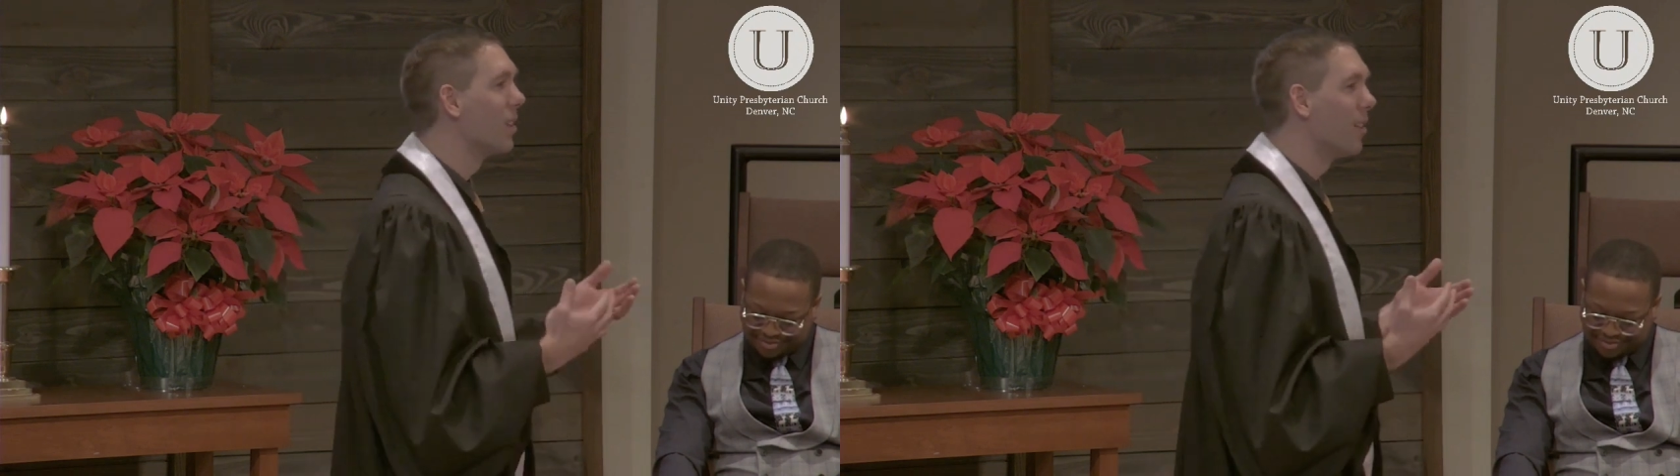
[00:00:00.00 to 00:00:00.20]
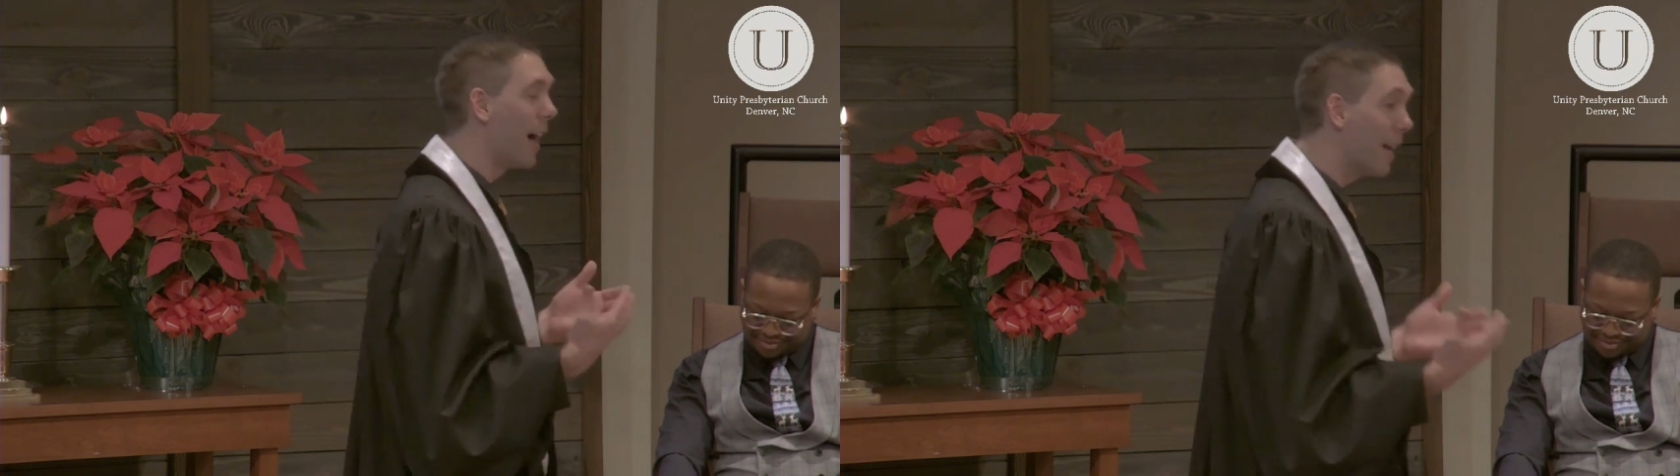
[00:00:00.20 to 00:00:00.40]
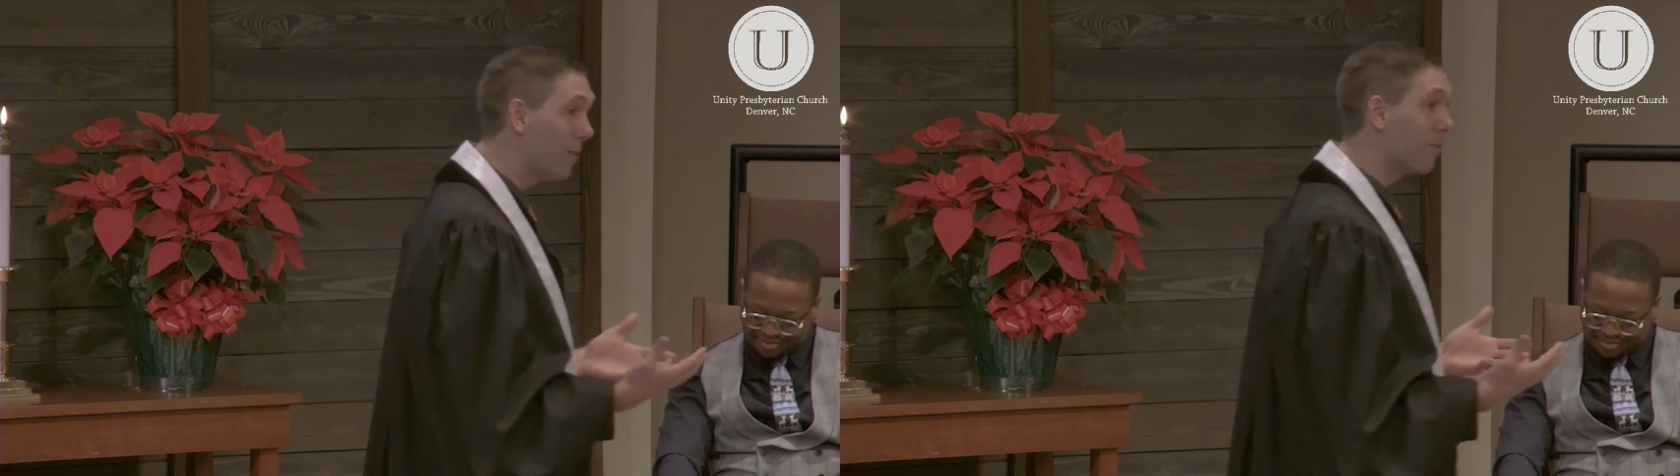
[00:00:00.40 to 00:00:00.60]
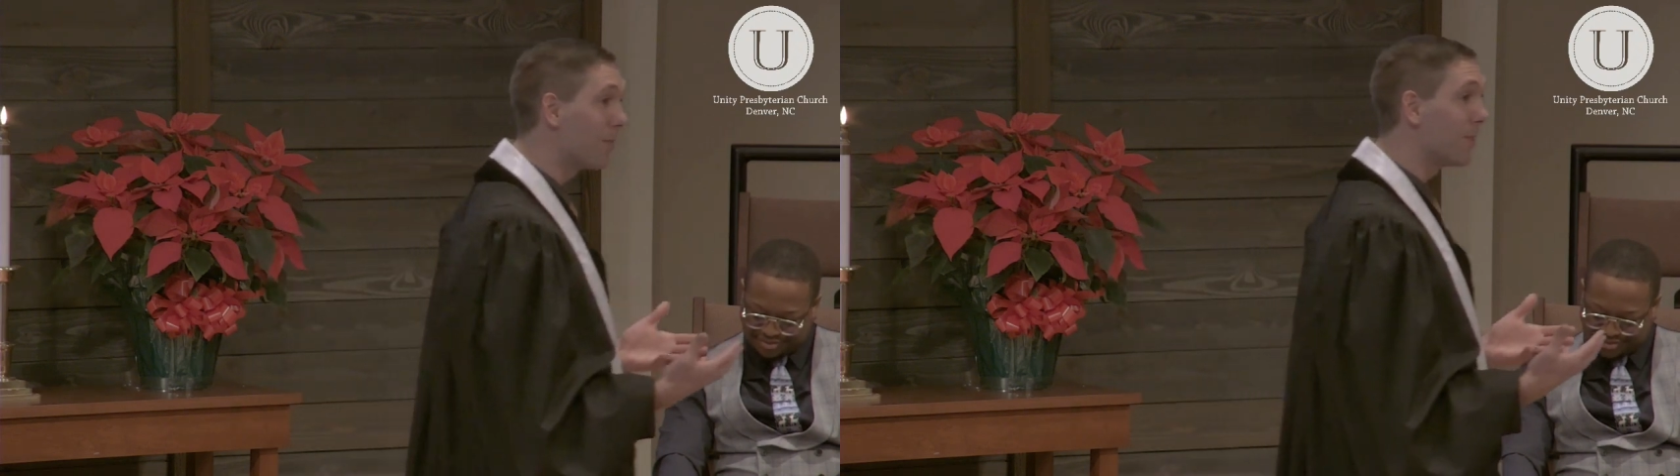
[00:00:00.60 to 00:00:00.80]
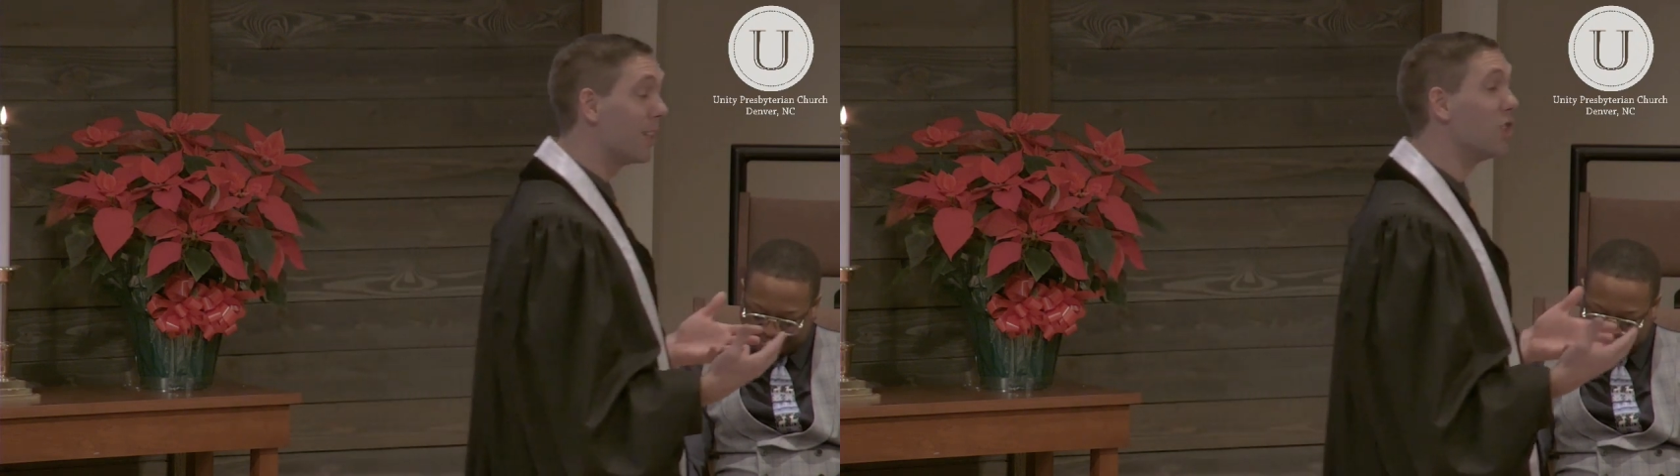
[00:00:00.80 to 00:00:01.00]
life
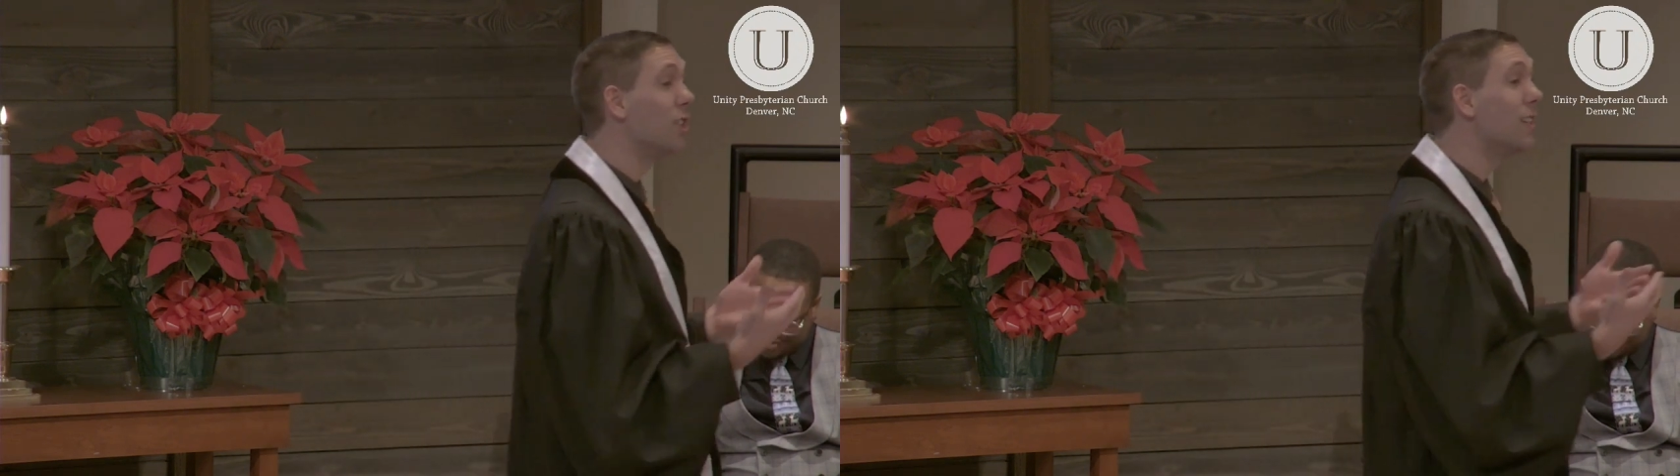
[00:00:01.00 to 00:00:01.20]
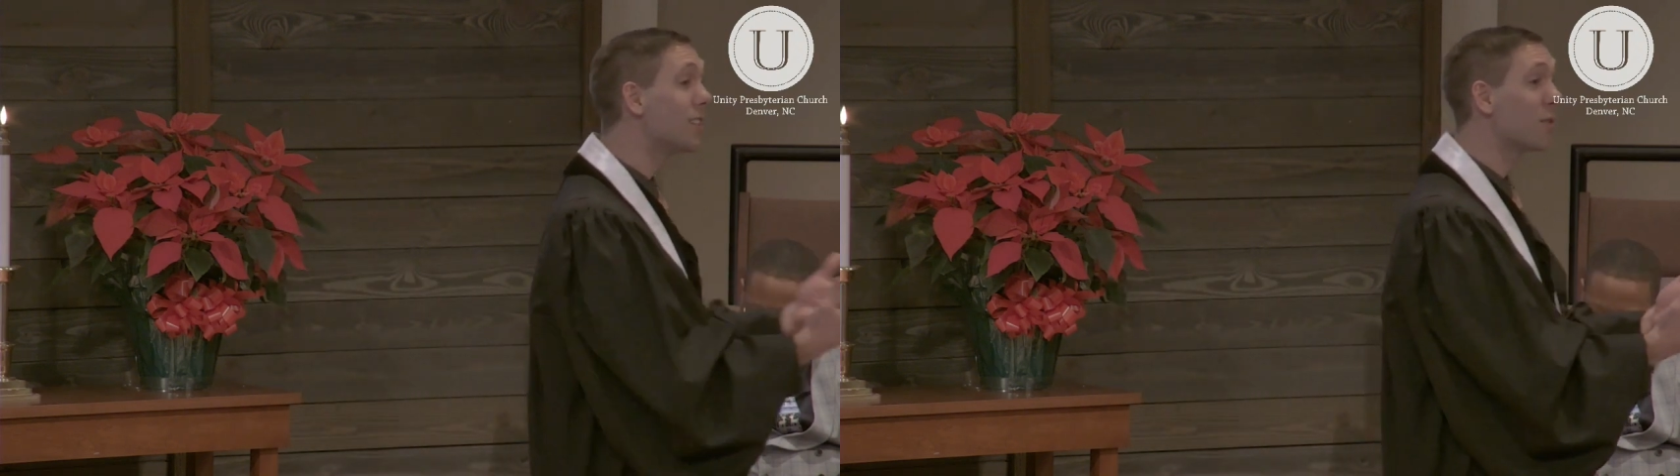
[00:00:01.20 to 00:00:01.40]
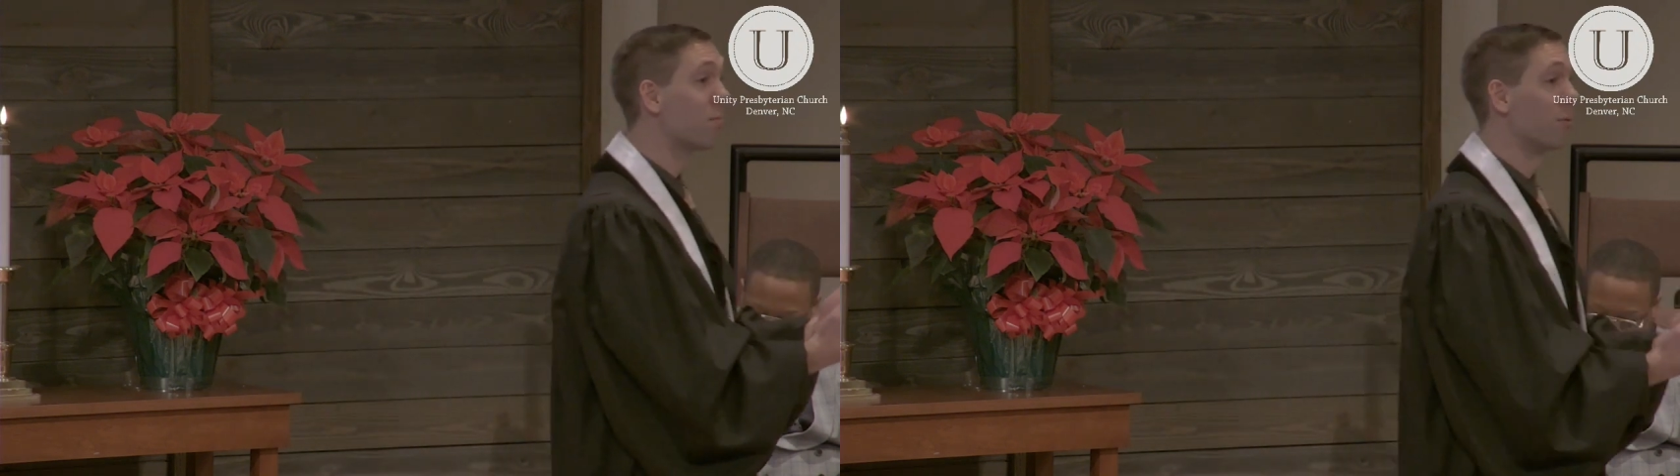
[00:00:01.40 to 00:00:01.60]
that Jesus